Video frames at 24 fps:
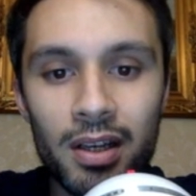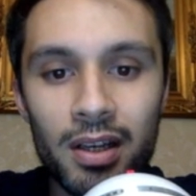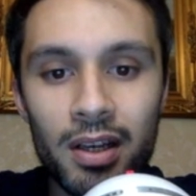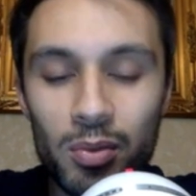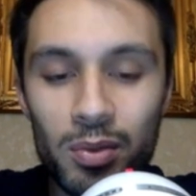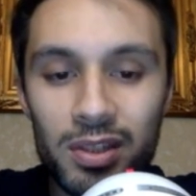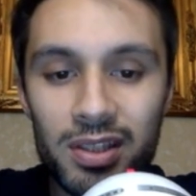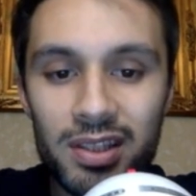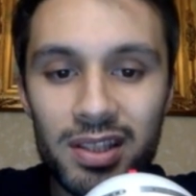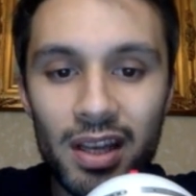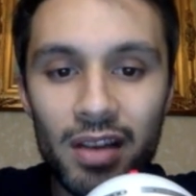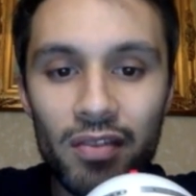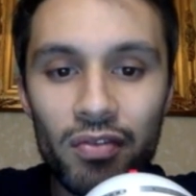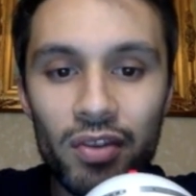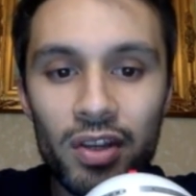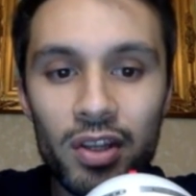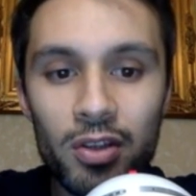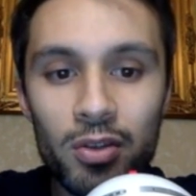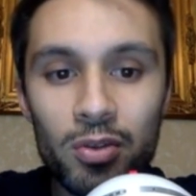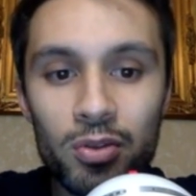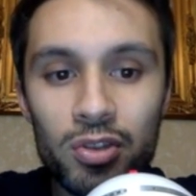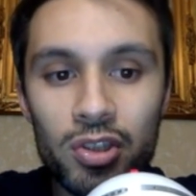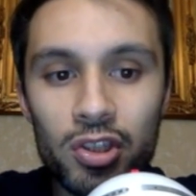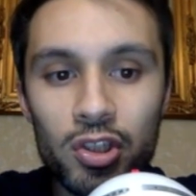So it's
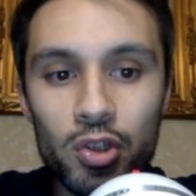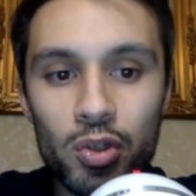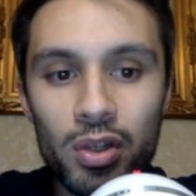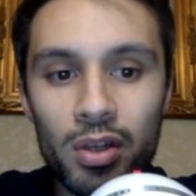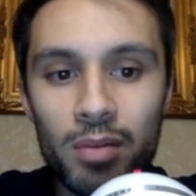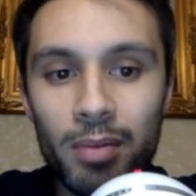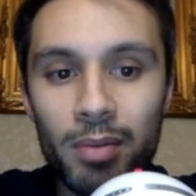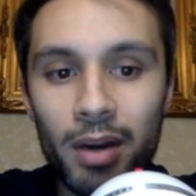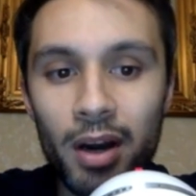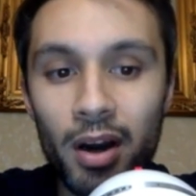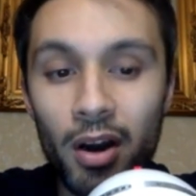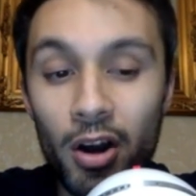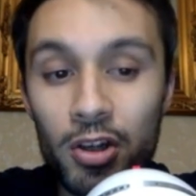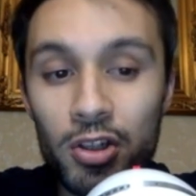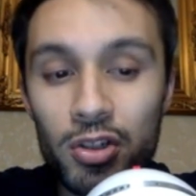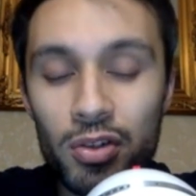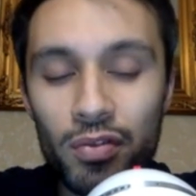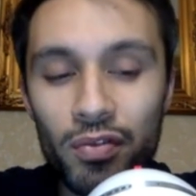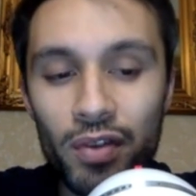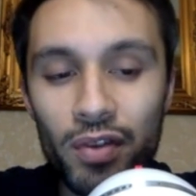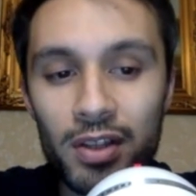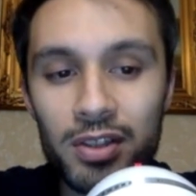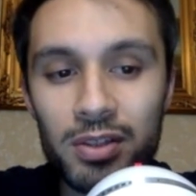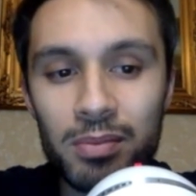safely used to treat about
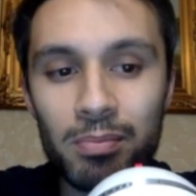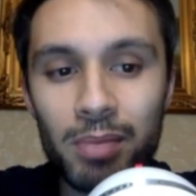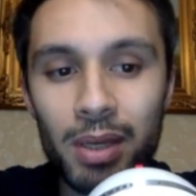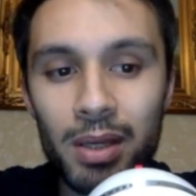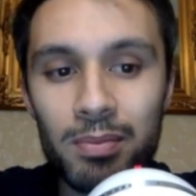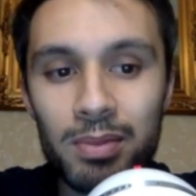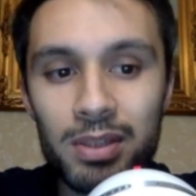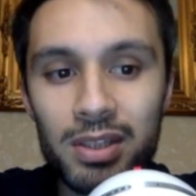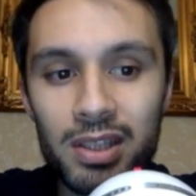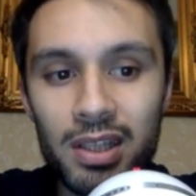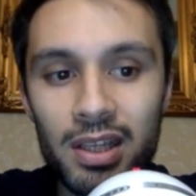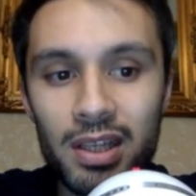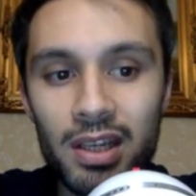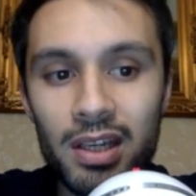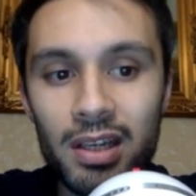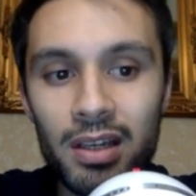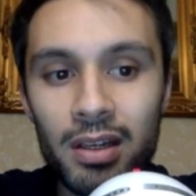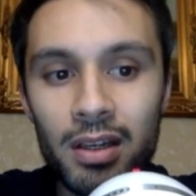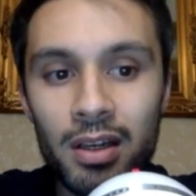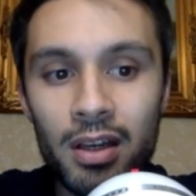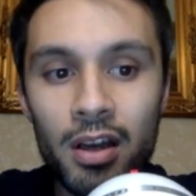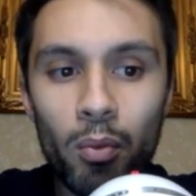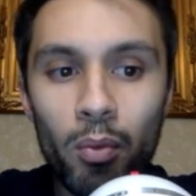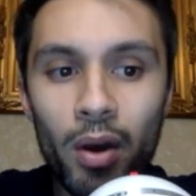100,000 babies a
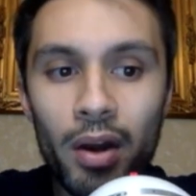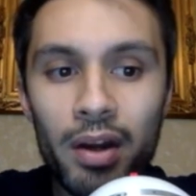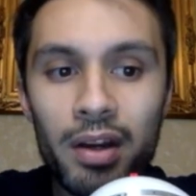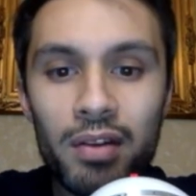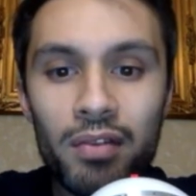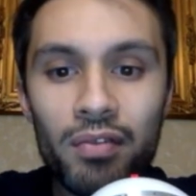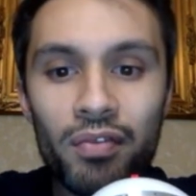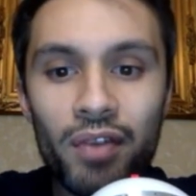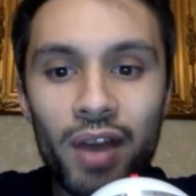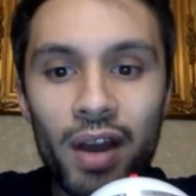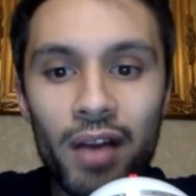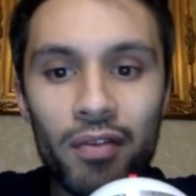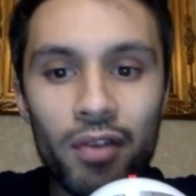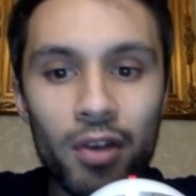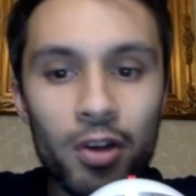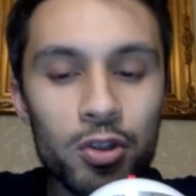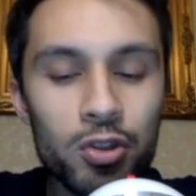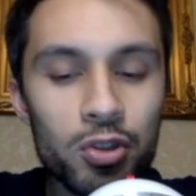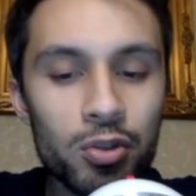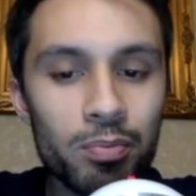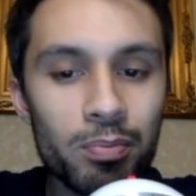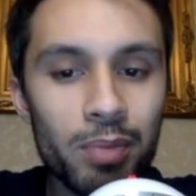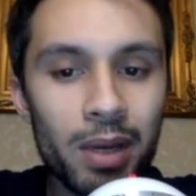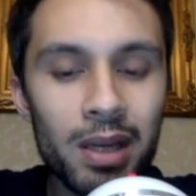year, but 1 in
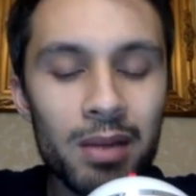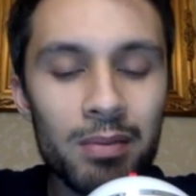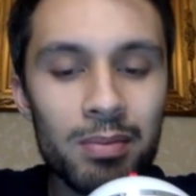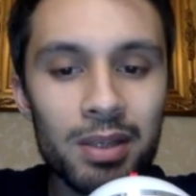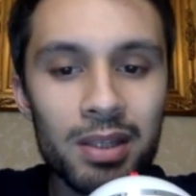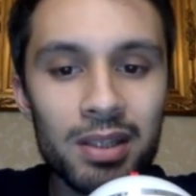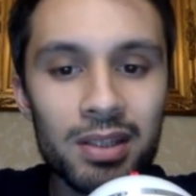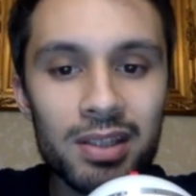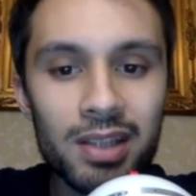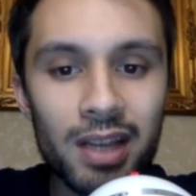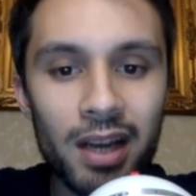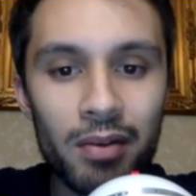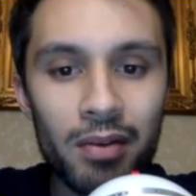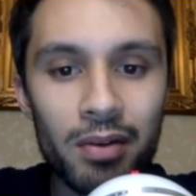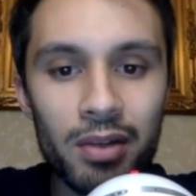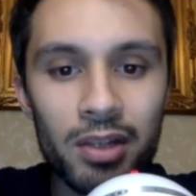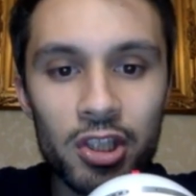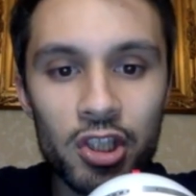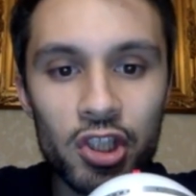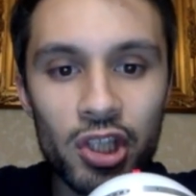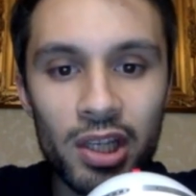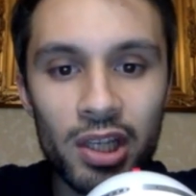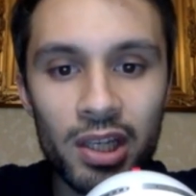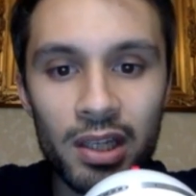500 babies carry
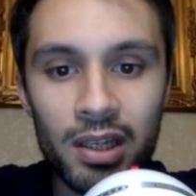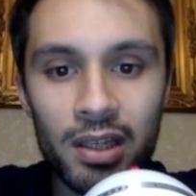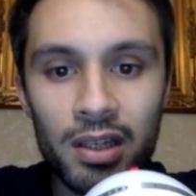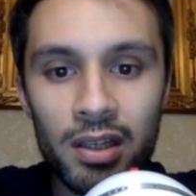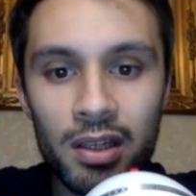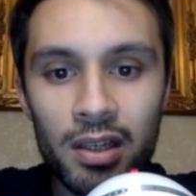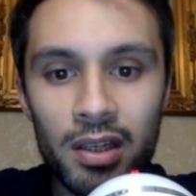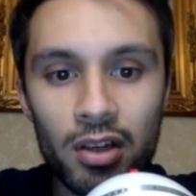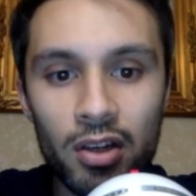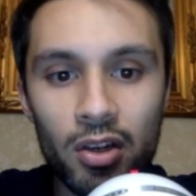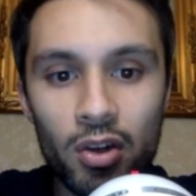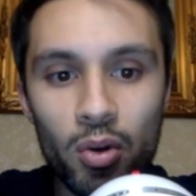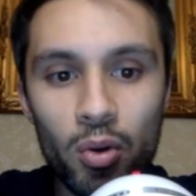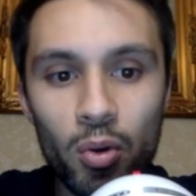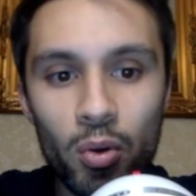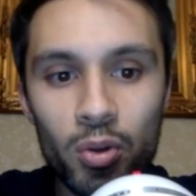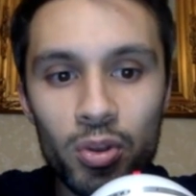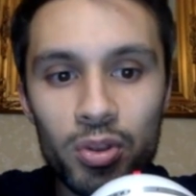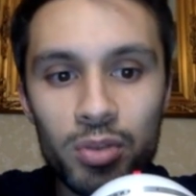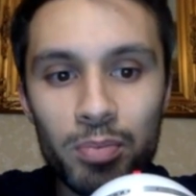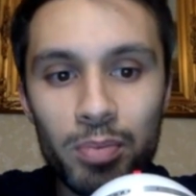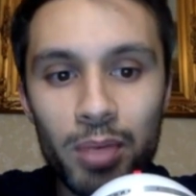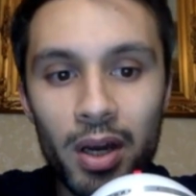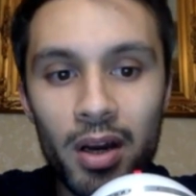a gene that can
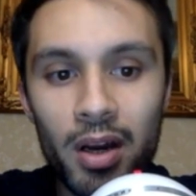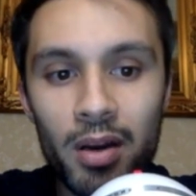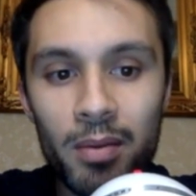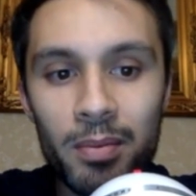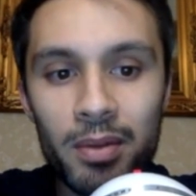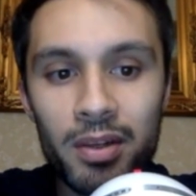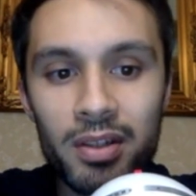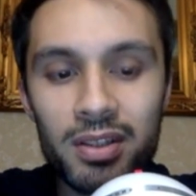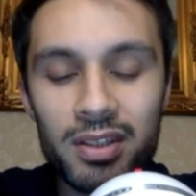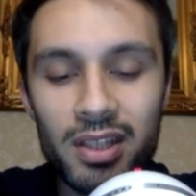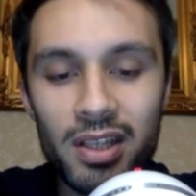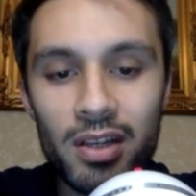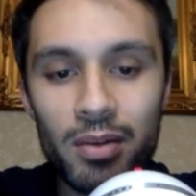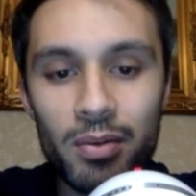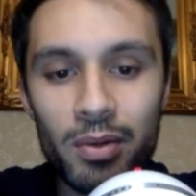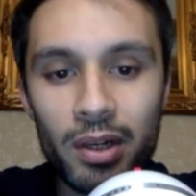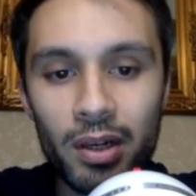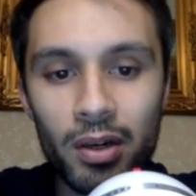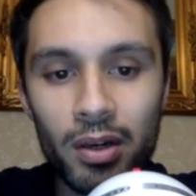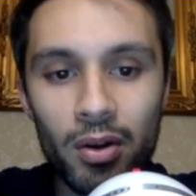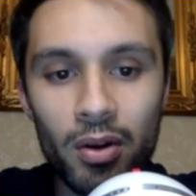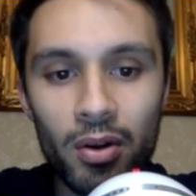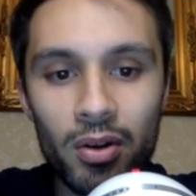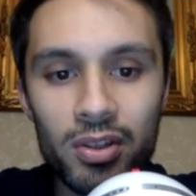cause permanent
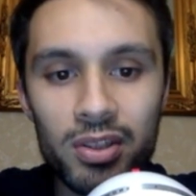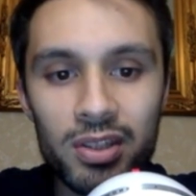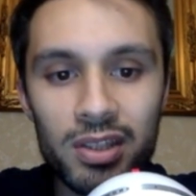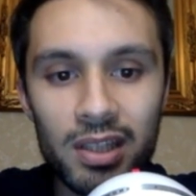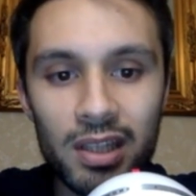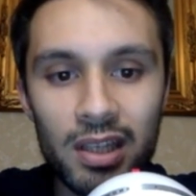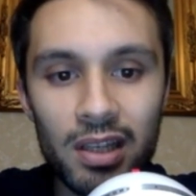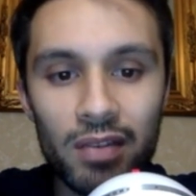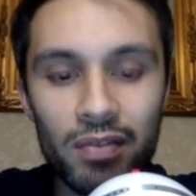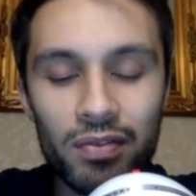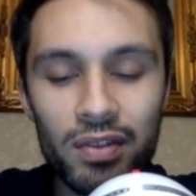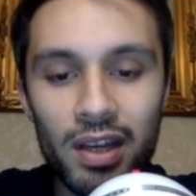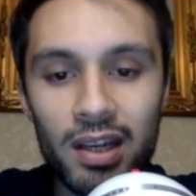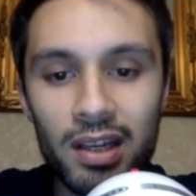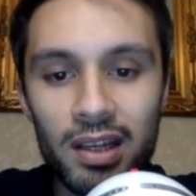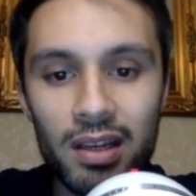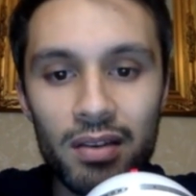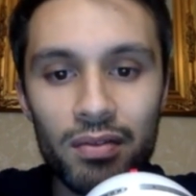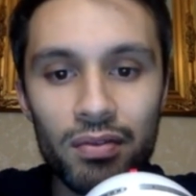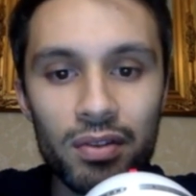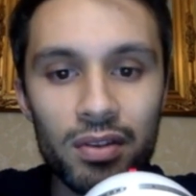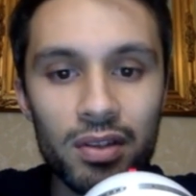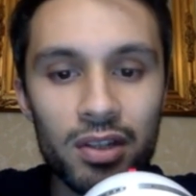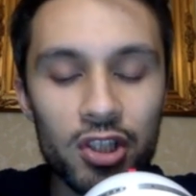hearing loss if they're
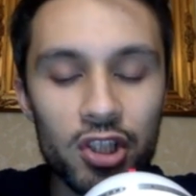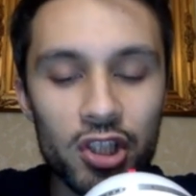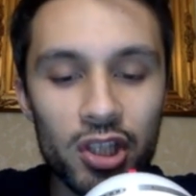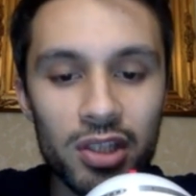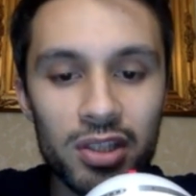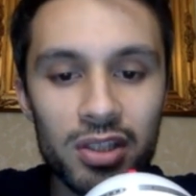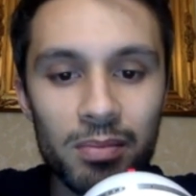given